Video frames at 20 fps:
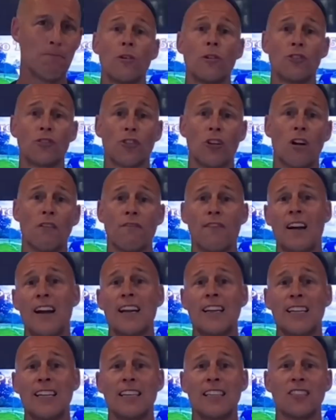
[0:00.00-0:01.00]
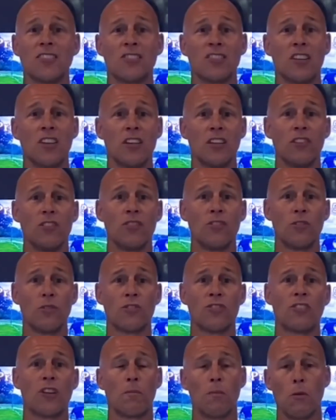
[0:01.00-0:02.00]
Those are our findings.
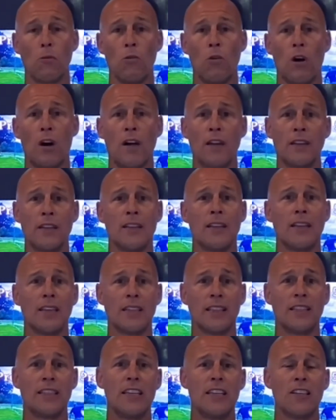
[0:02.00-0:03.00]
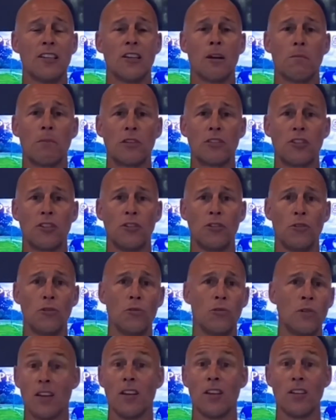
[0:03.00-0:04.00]
Zeus number 1, Yeet number
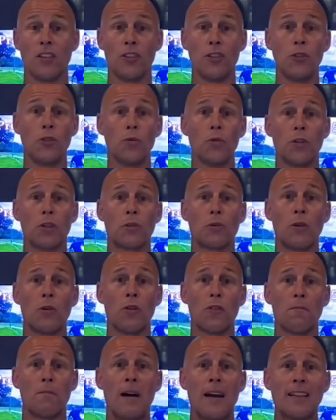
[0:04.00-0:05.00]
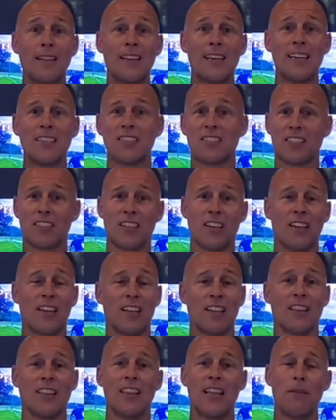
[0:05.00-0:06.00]
2. Do you agree with my list?
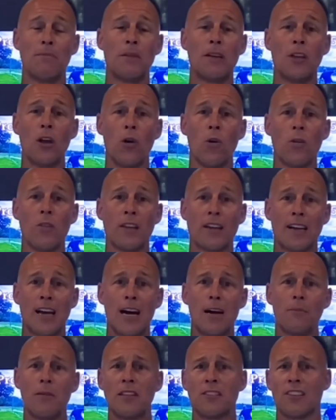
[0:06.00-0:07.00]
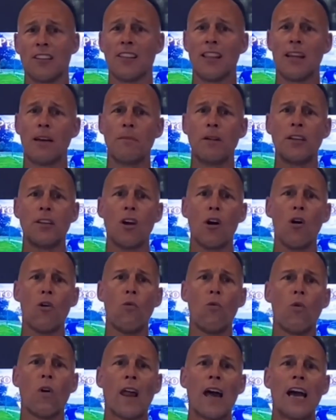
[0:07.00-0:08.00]
Let me know in the comments, and let me know
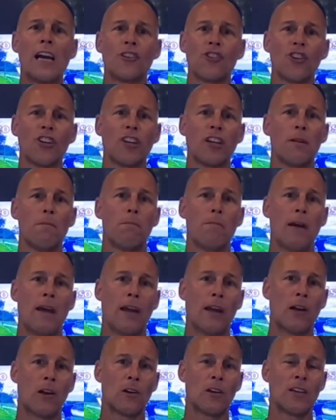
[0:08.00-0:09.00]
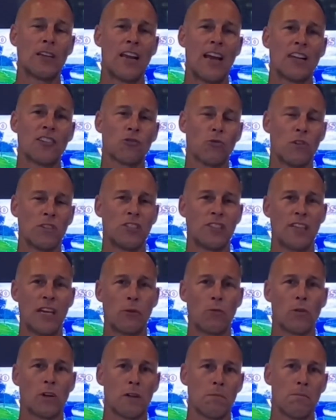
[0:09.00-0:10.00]
what I should compare next. Once
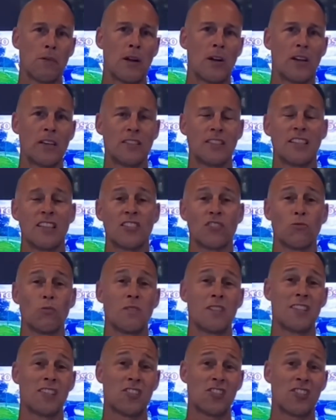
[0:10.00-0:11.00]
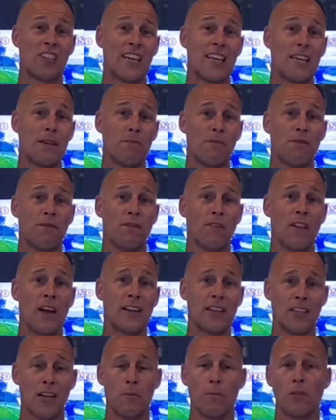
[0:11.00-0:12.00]
again, we're comparing discs with the same
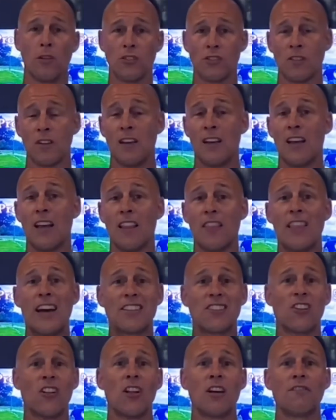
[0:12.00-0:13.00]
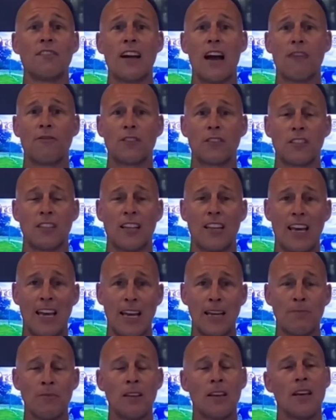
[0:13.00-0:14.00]
flight numbers. That's all I've got for
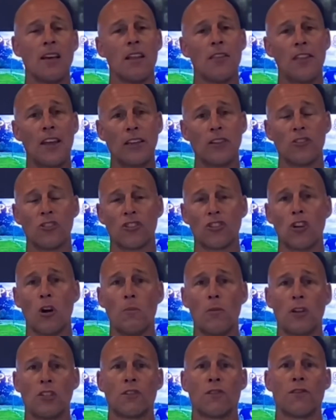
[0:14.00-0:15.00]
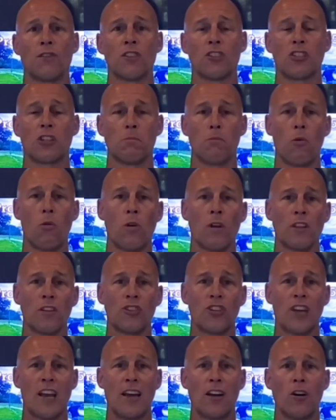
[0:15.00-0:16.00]
today. Thank you so much for the support of the
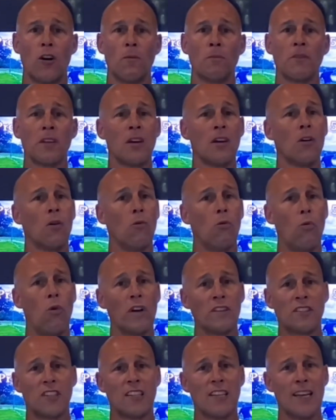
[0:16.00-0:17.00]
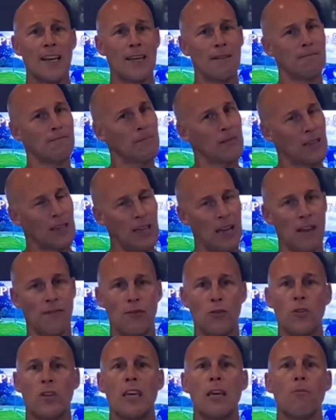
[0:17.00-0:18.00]
channel. Once again, if
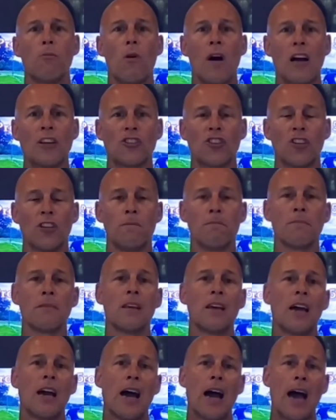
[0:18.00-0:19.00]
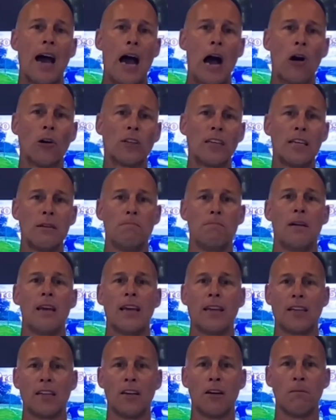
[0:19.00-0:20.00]
you keep watching them, I'll keep
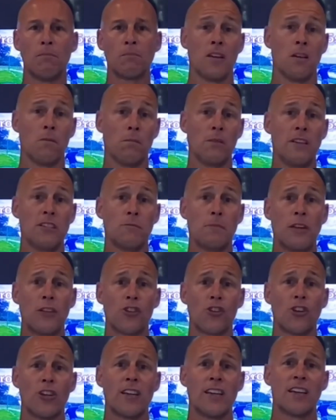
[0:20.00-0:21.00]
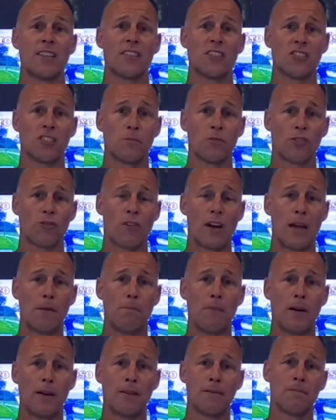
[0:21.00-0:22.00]
making them. Please make sure you hit the subscribe
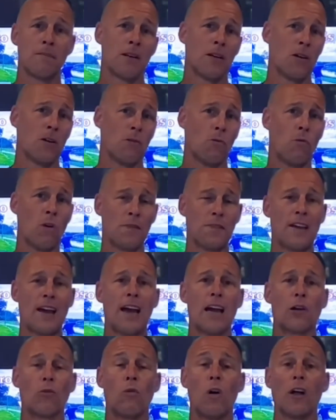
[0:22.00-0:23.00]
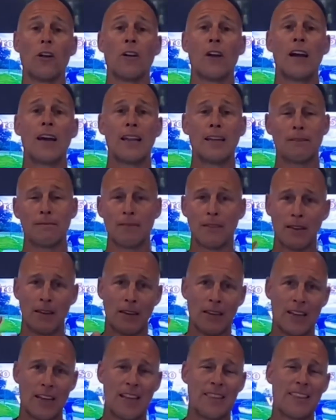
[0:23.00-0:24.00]
button. What the heck, while you're at it,
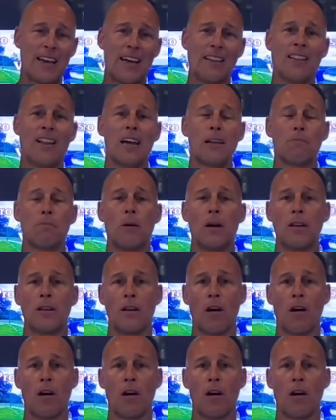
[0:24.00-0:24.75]
hit that like button